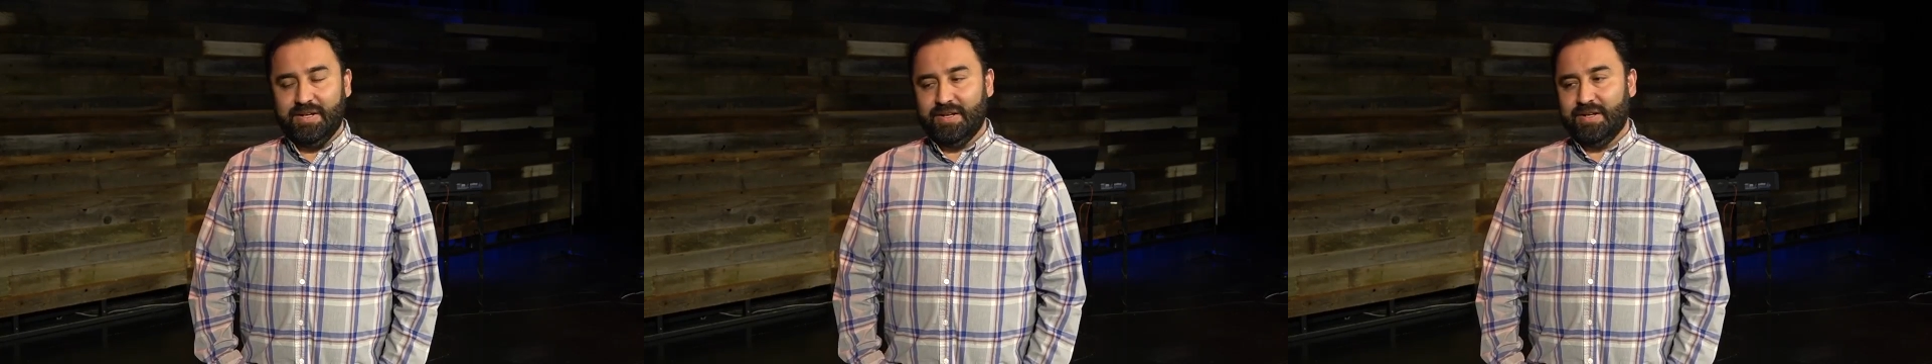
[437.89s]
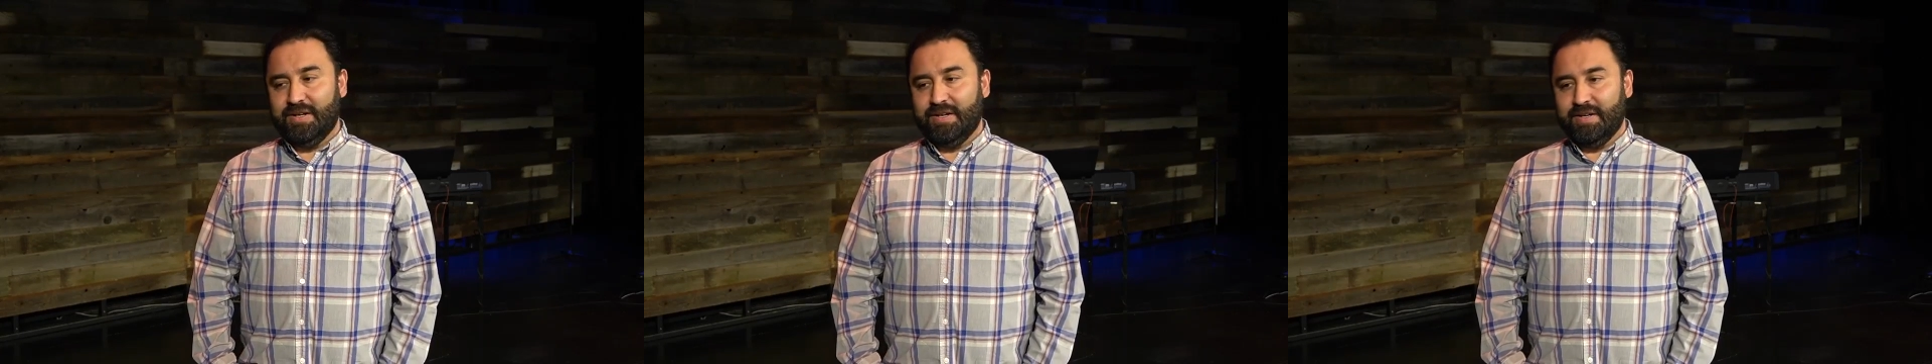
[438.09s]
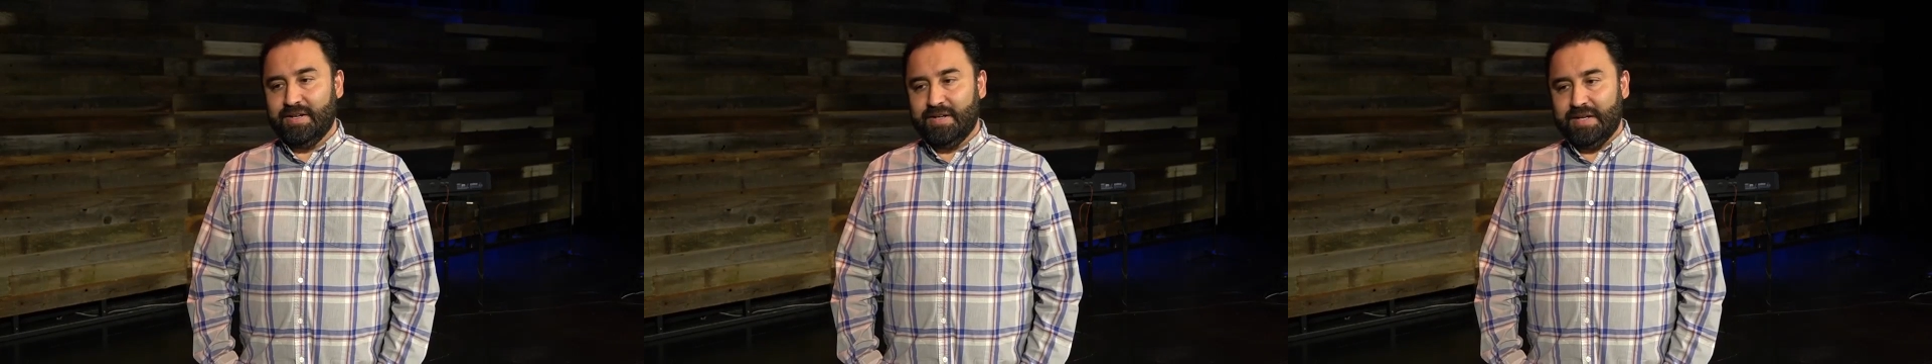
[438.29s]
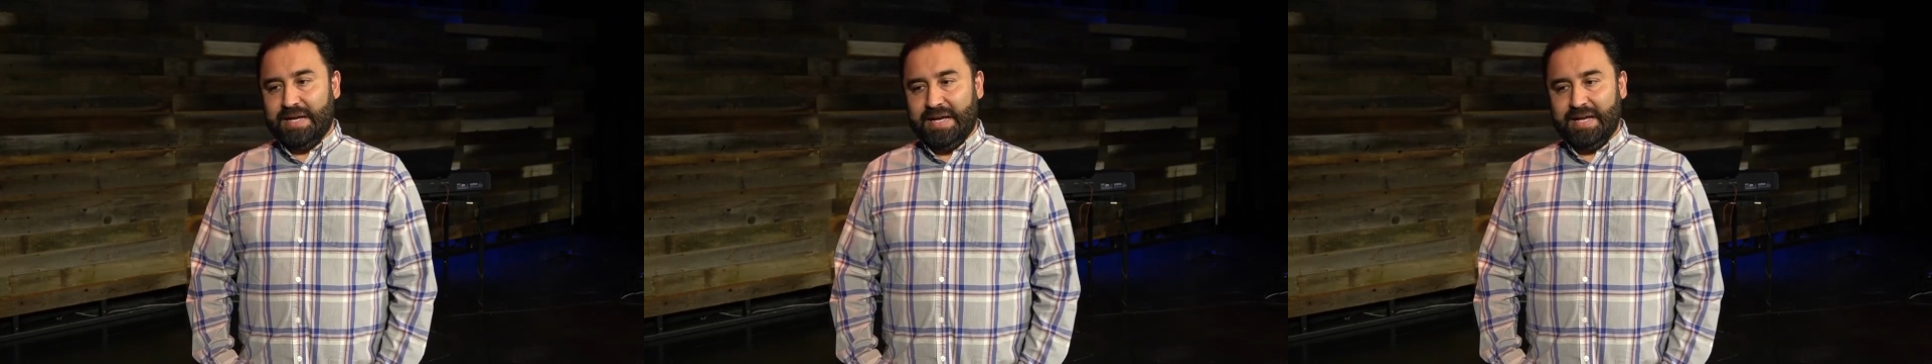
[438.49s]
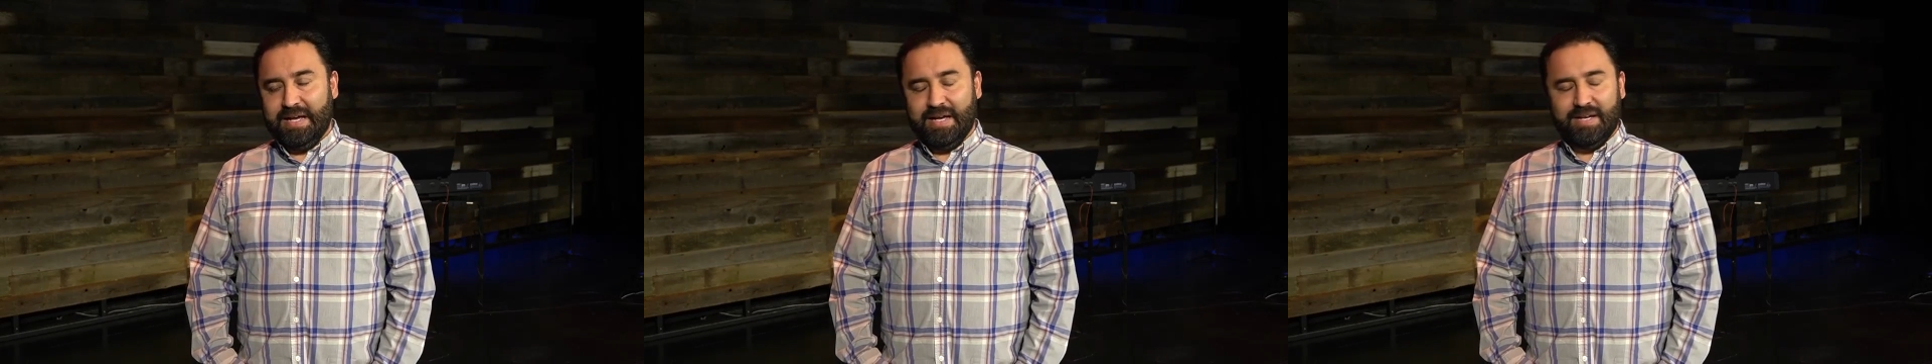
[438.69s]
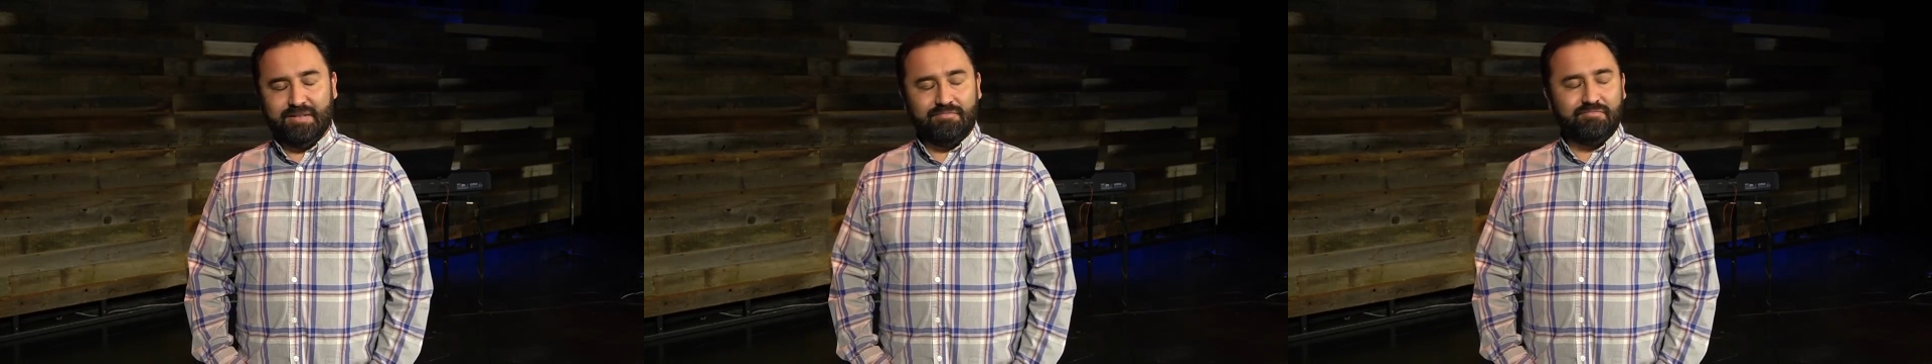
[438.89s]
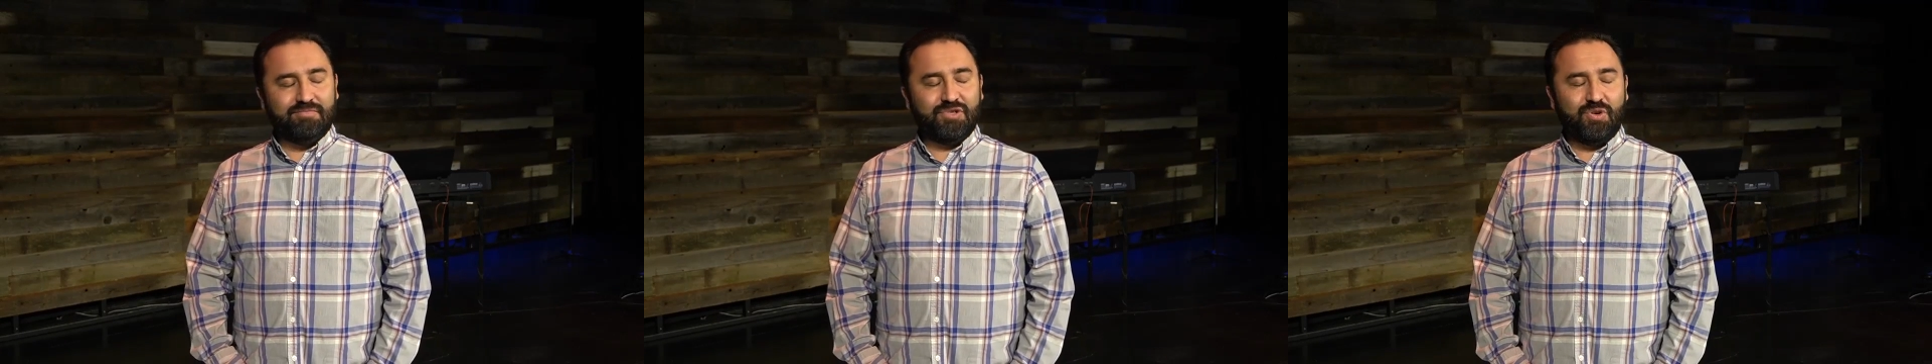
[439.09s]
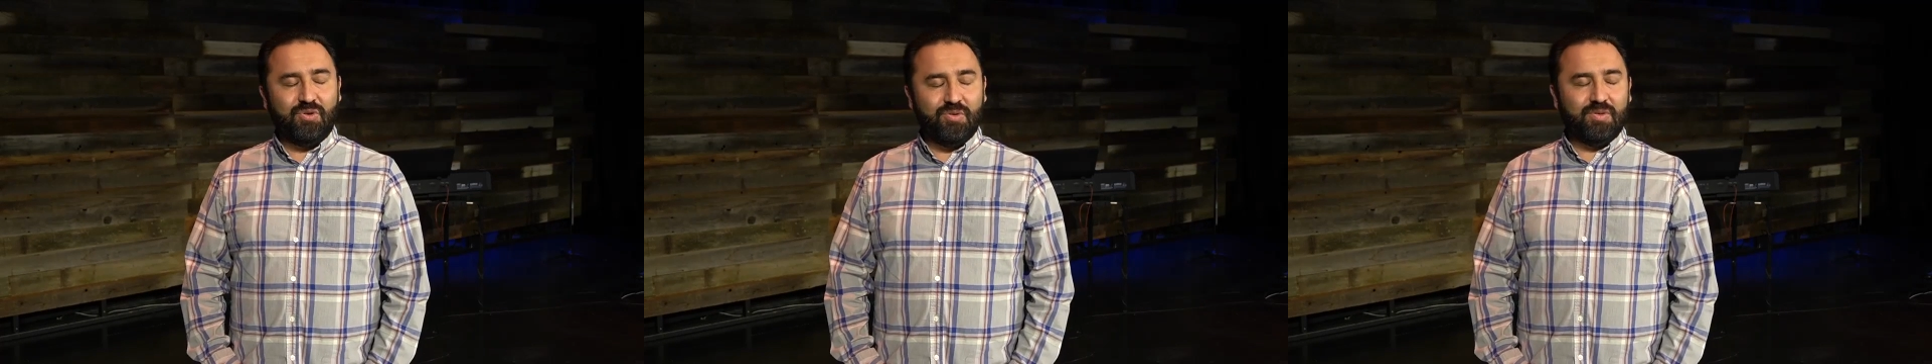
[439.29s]
I
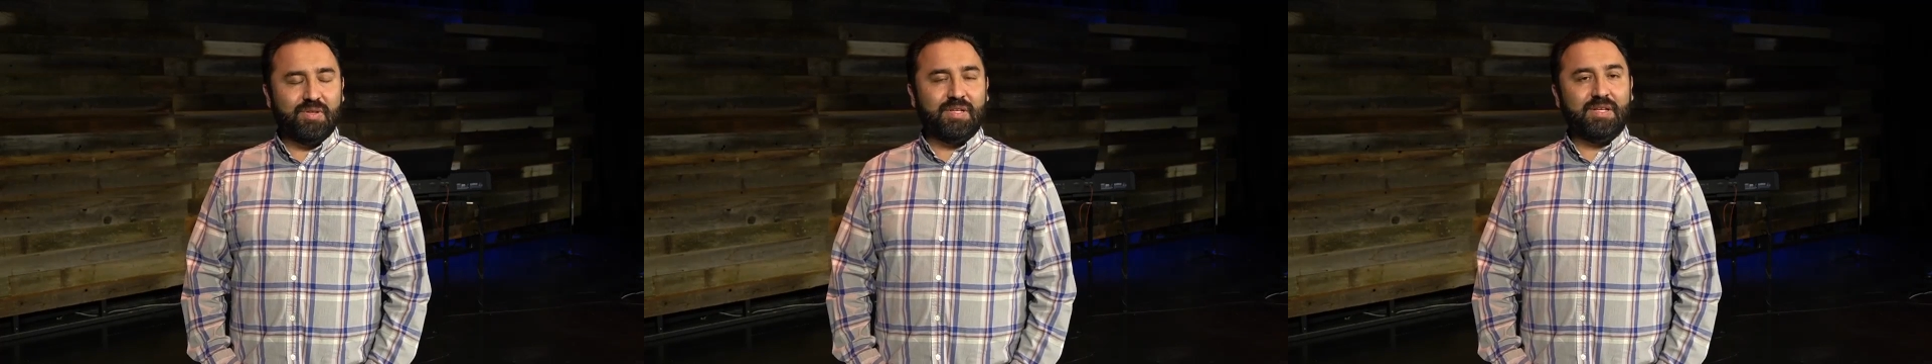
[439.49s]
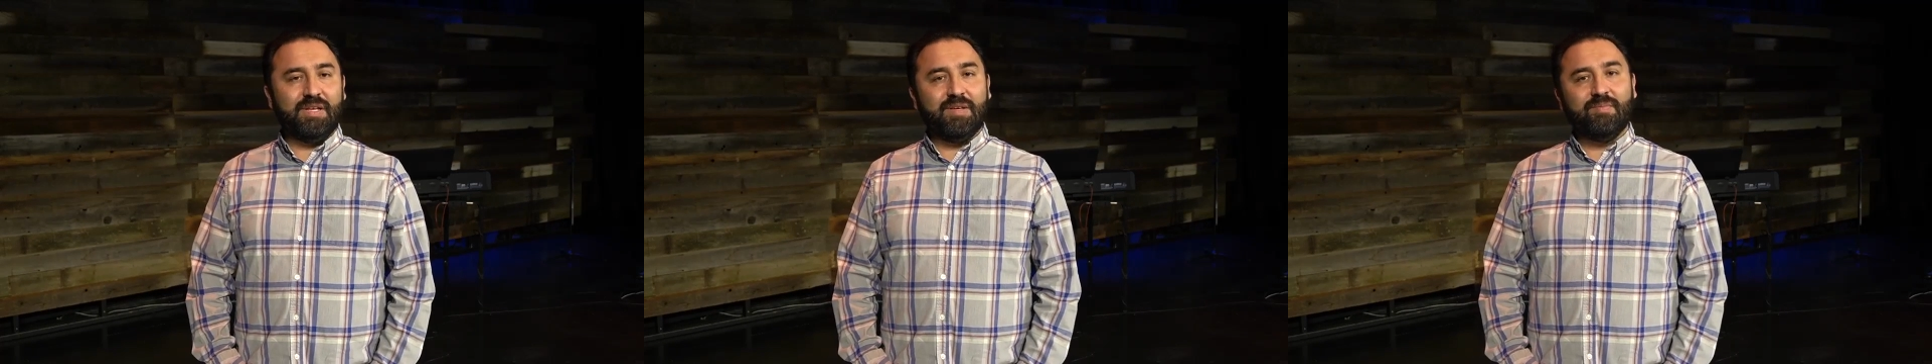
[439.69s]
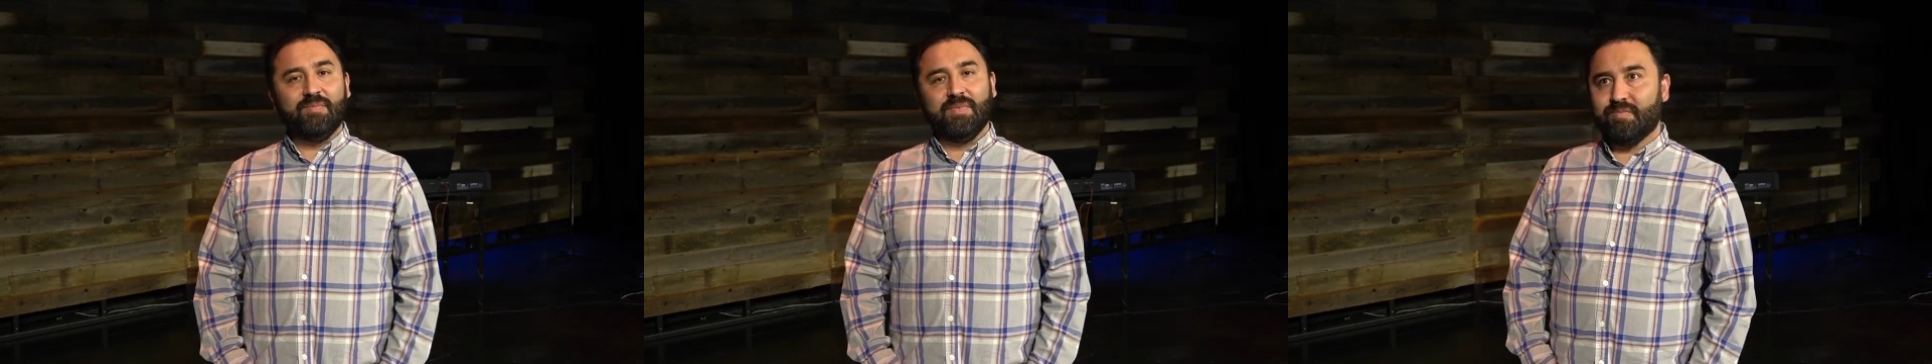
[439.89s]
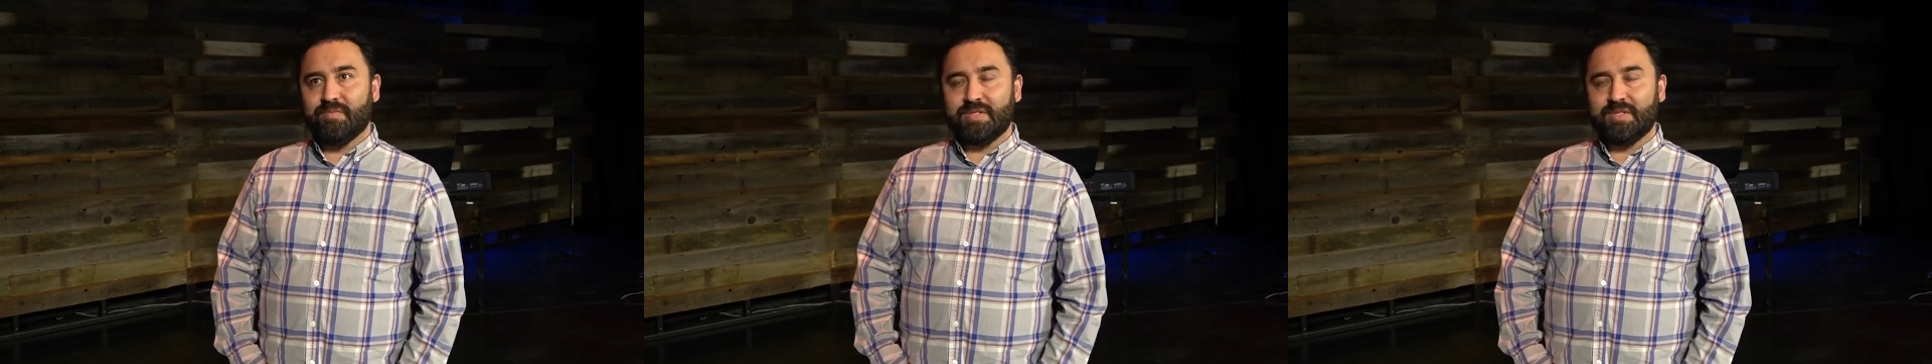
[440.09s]
had totally